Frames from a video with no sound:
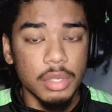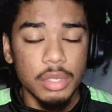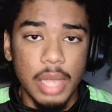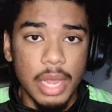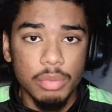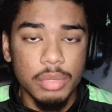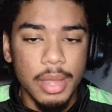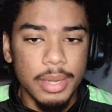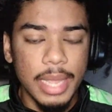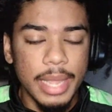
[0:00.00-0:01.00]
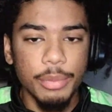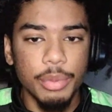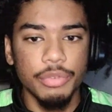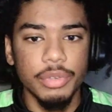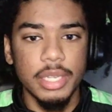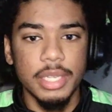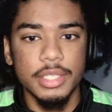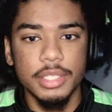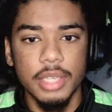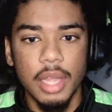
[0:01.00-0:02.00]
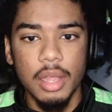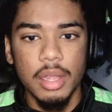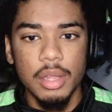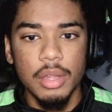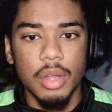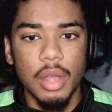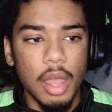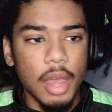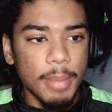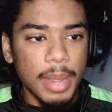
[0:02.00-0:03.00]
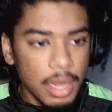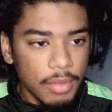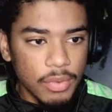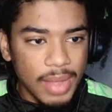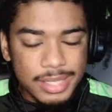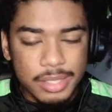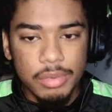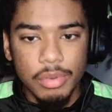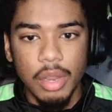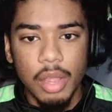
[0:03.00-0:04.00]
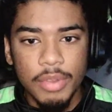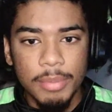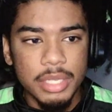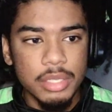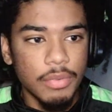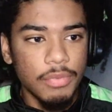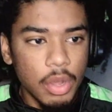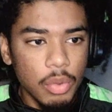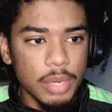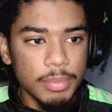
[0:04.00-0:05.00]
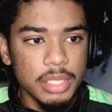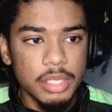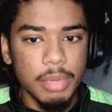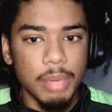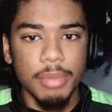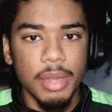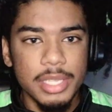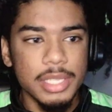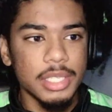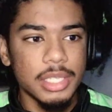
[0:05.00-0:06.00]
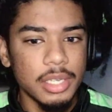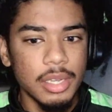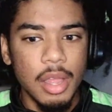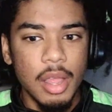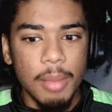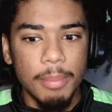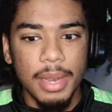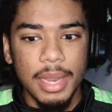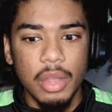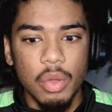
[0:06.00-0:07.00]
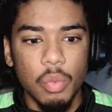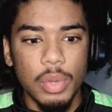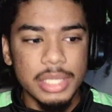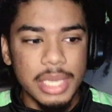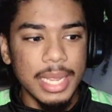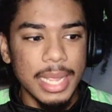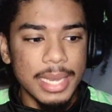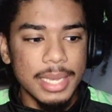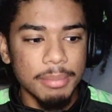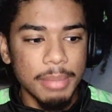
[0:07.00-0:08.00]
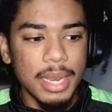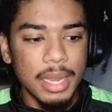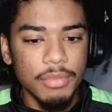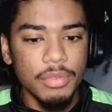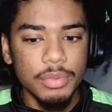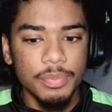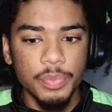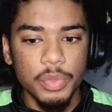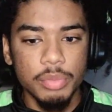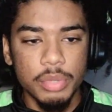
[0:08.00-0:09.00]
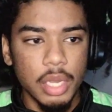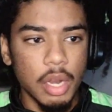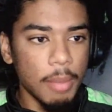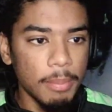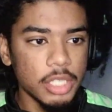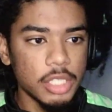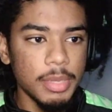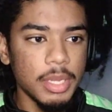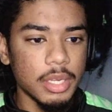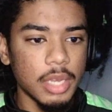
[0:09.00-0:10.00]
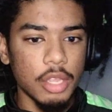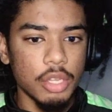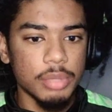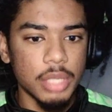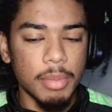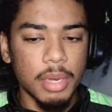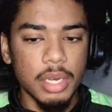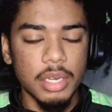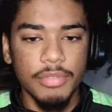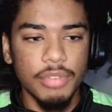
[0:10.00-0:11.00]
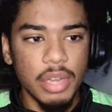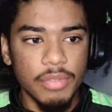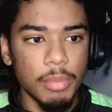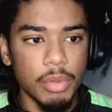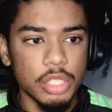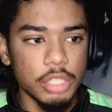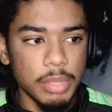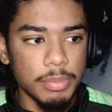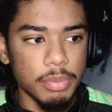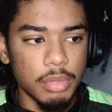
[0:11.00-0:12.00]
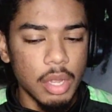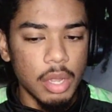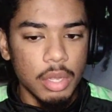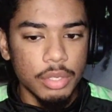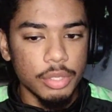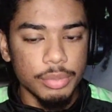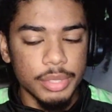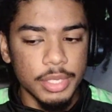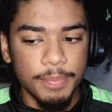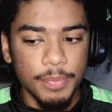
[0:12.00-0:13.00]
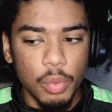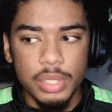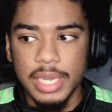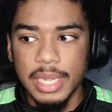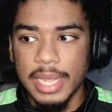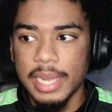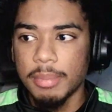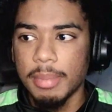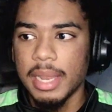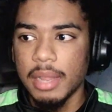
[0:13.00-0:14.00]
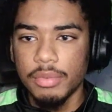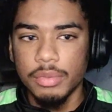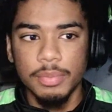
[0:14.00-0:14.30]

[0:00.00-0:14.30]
I don't talk to anyone, really, because they're not on my level. I still love them, I still fuck with them, they still my brothers and shit. But, like, once they get to my level, you know what I'm saying? Humbly speaking, like, you know what I'm saying? I'm on a different level than most of these people. You know what I'm saying? Once they get to my level,